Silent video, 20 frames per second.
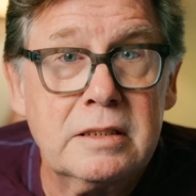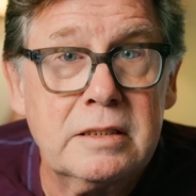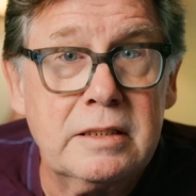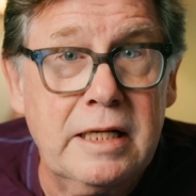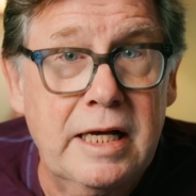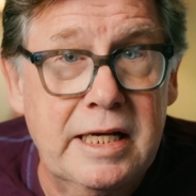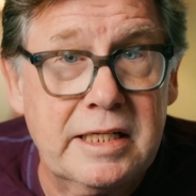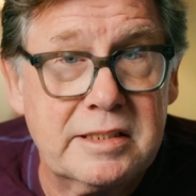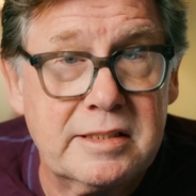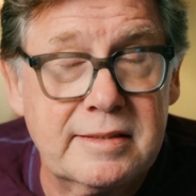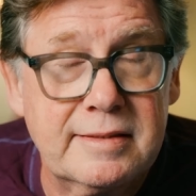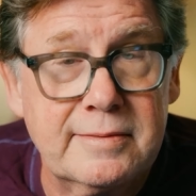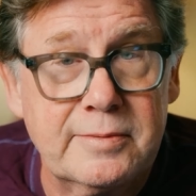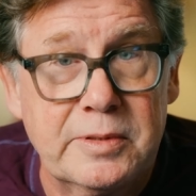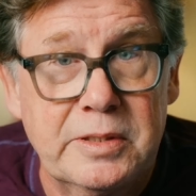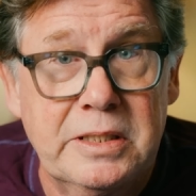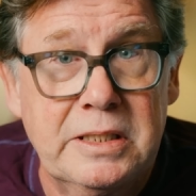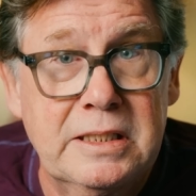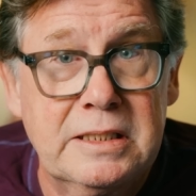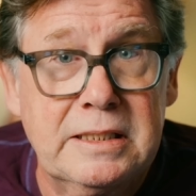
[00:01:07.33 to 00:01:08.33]

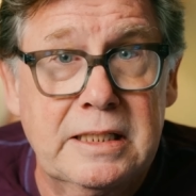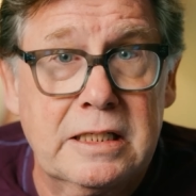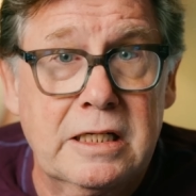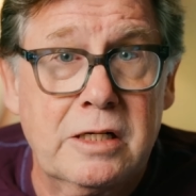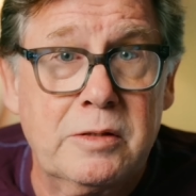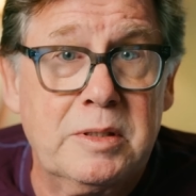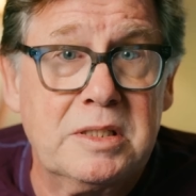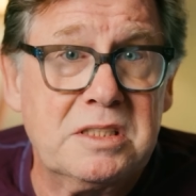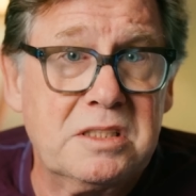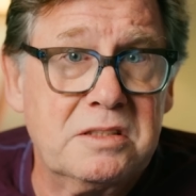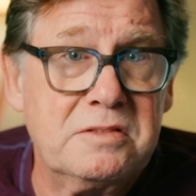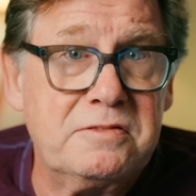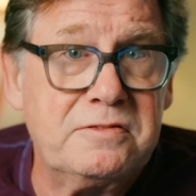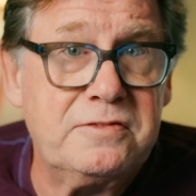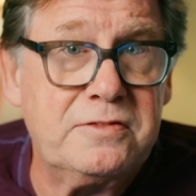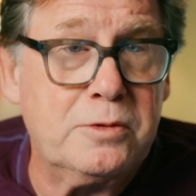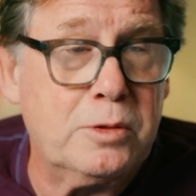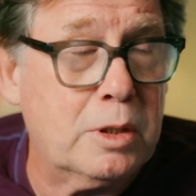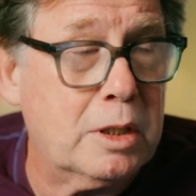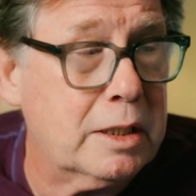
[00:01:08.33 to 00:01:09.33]
S3, and then I went to
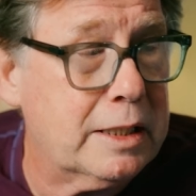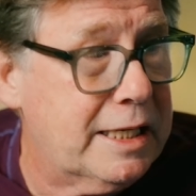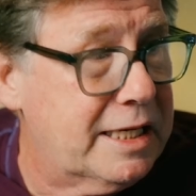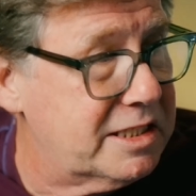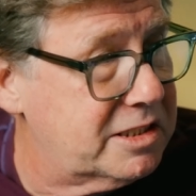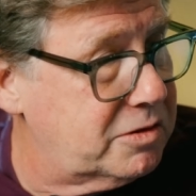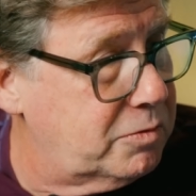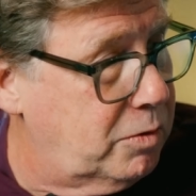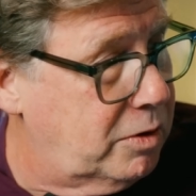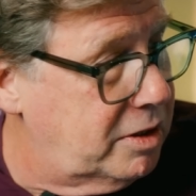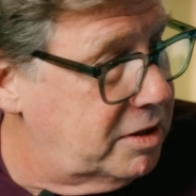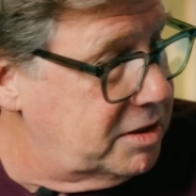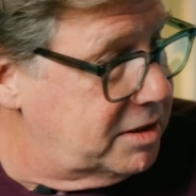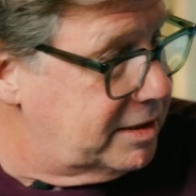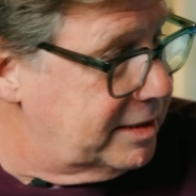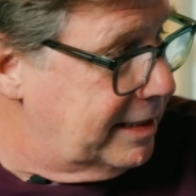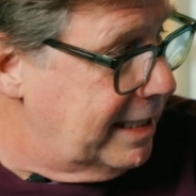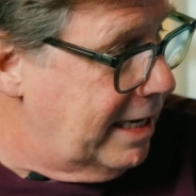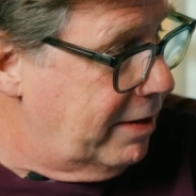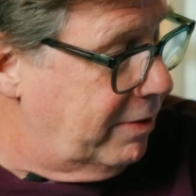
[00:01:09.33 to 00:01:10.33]
4 S1s,
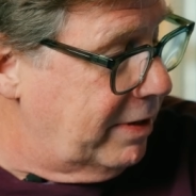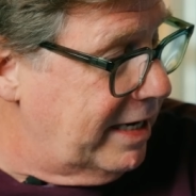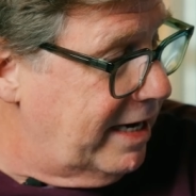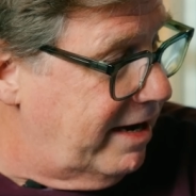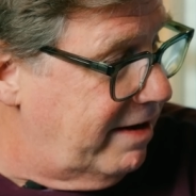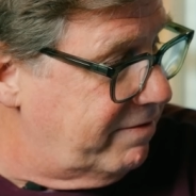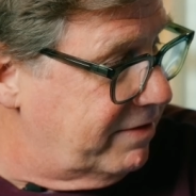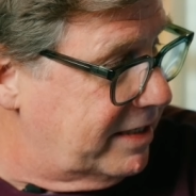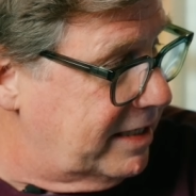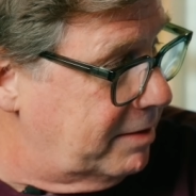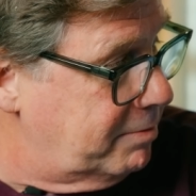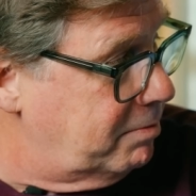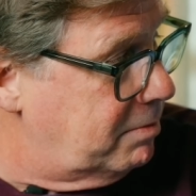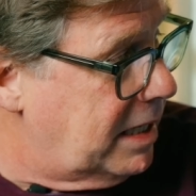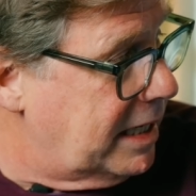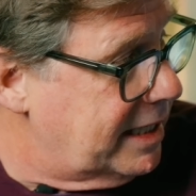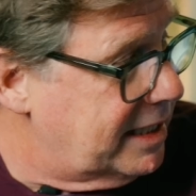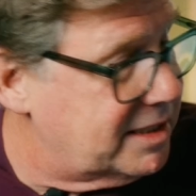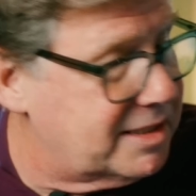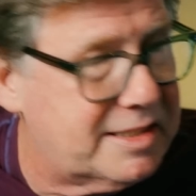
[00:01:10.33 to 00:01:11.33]
and now I have
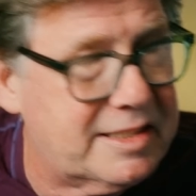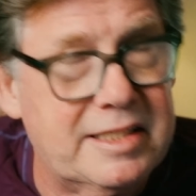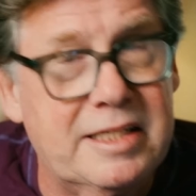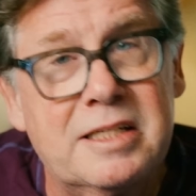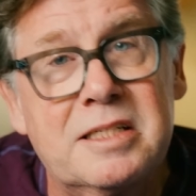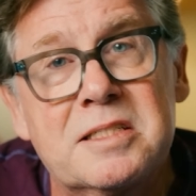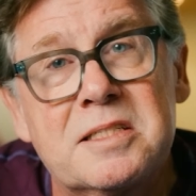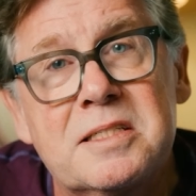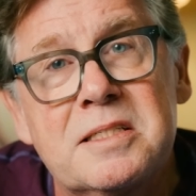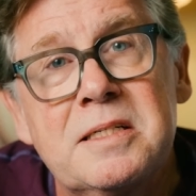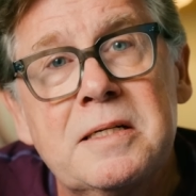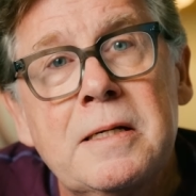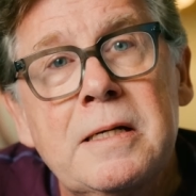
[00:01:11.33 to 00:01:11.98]
my S6,